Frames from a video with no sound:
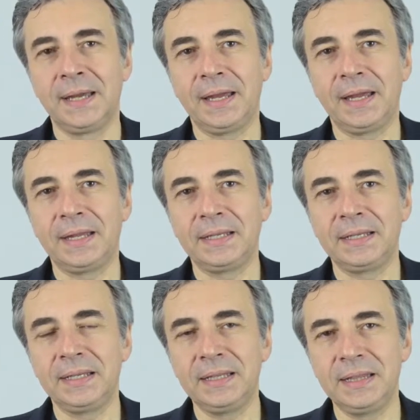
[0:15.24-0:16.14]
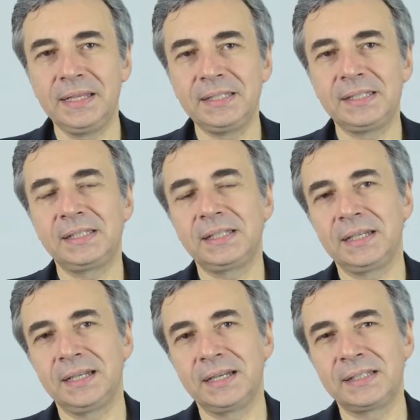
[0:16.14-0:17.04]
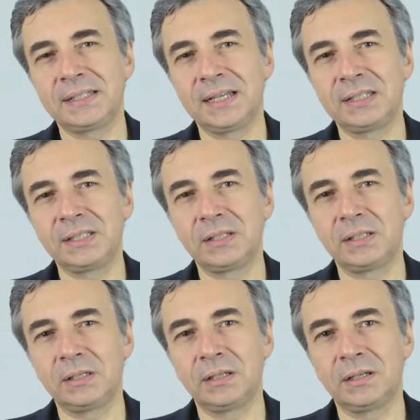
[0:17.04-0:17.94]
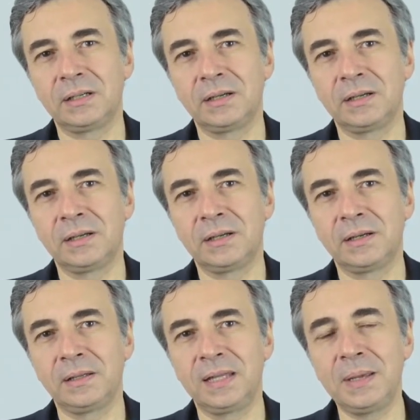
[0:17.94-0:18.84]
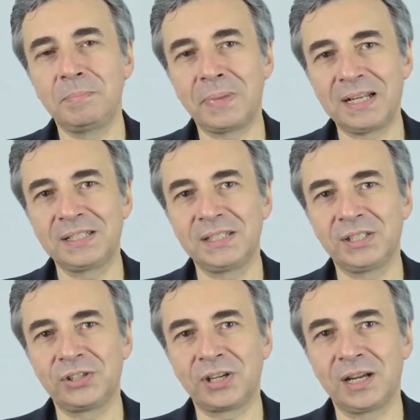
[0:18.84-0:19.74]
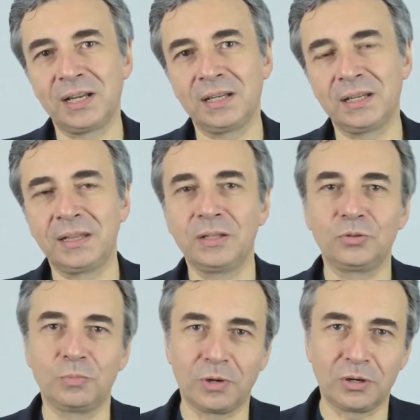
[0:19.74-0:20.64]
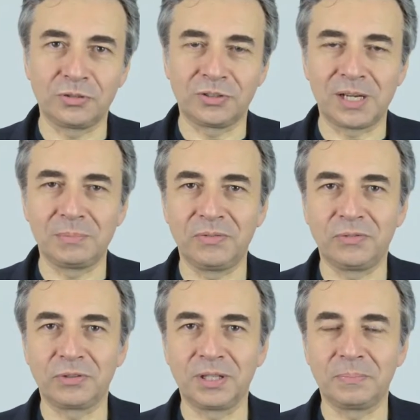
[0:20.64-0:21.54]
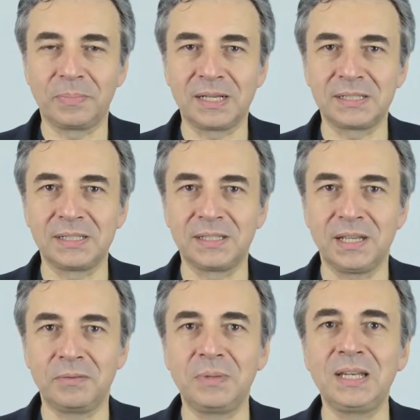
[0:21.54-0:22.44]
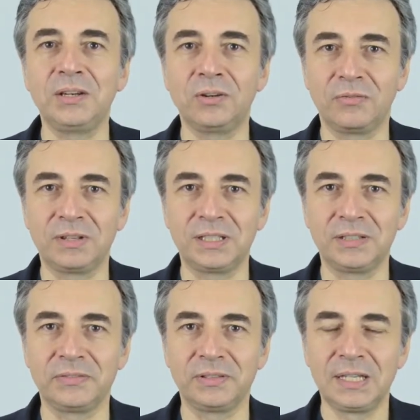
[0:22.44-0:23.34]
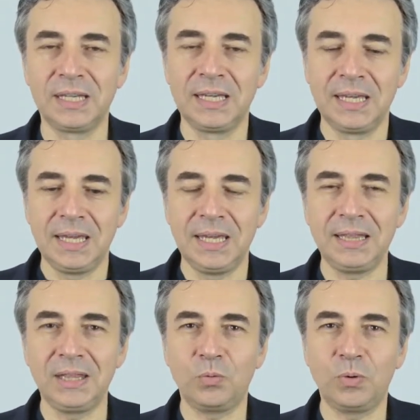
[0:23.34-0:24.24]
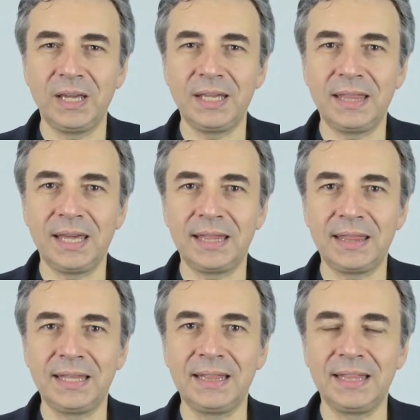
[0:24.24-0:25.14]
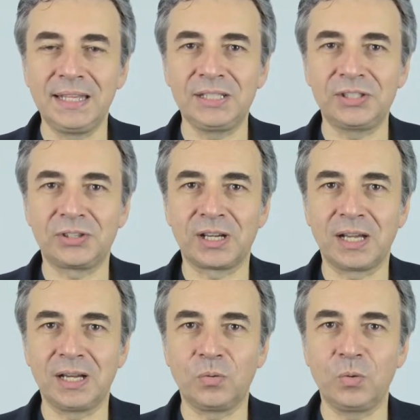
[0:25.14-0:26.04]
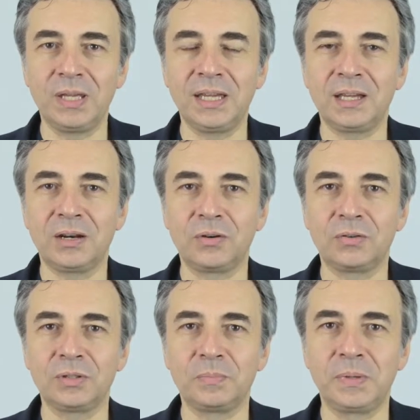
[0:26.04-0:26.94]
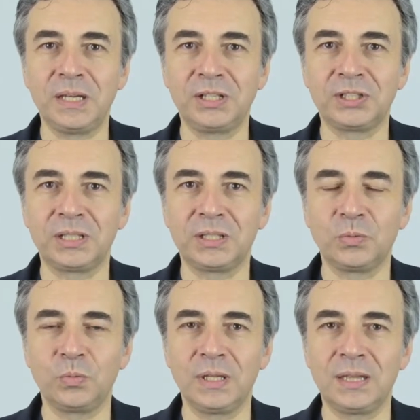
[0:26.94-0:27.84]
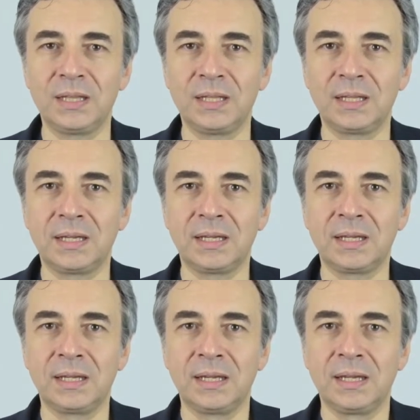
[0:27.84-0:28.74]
And in this sense, the Impulses trial and the Tomorrow trial before the Impulses, they have been innovative in the way that in this trial we enrolled patients with a